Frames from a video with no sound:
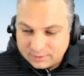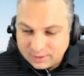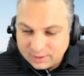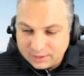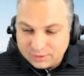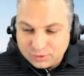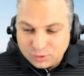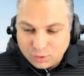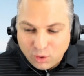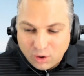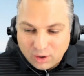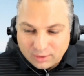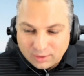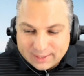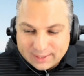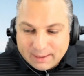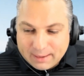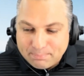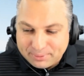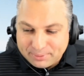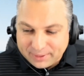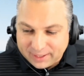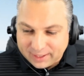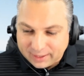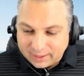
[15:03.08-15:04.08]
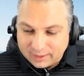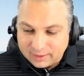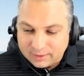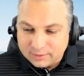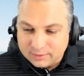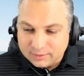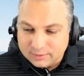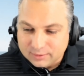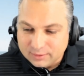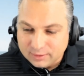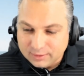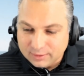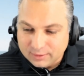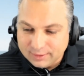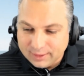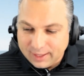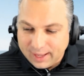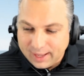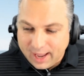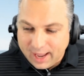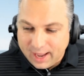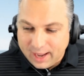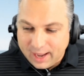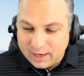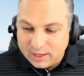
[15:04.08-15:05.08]
It's called nitpicking.
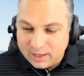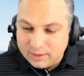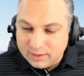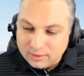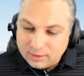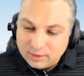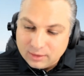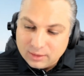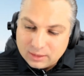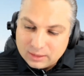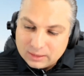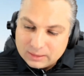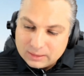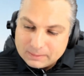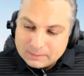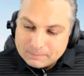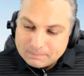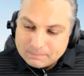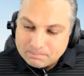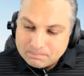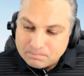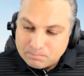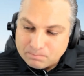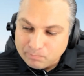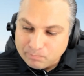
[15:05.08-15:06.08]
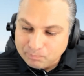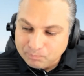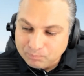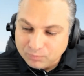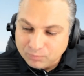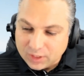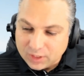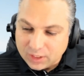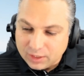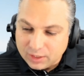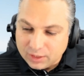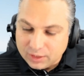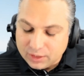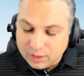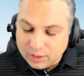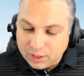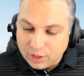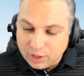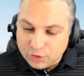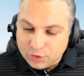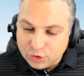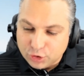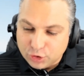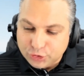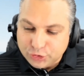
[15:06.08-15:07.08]
And you know,
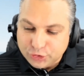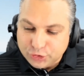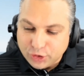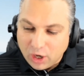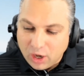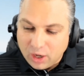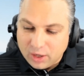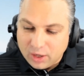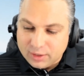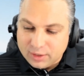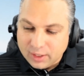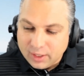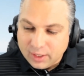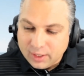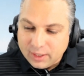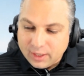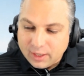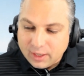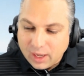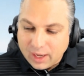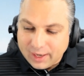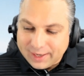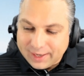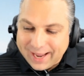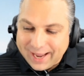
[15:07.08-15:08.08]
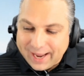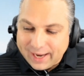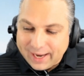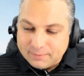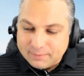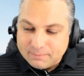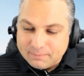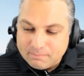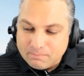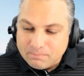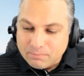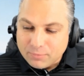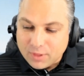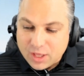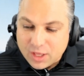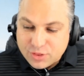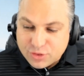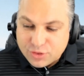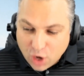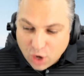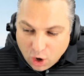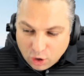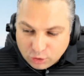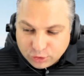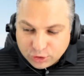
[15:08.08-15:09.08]
you saw again
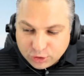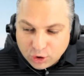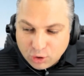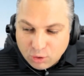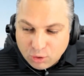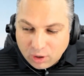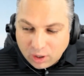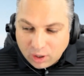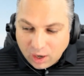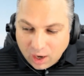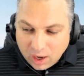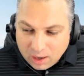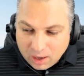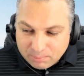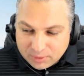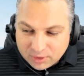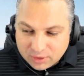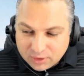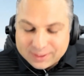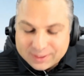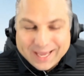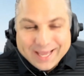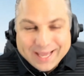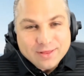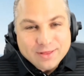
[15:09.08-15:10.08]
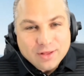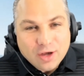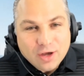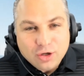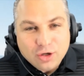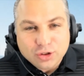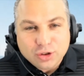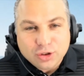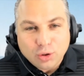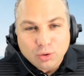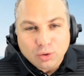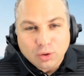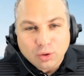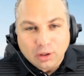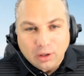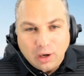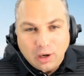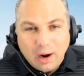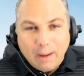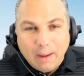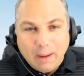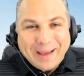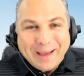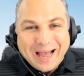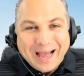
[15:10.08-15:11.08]
those who are humbled and those who are
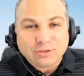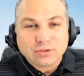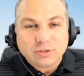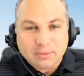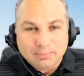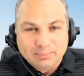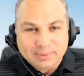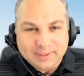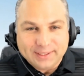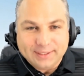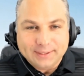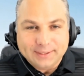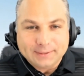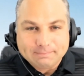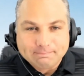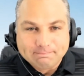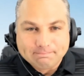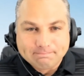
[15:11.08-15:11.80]
about to be.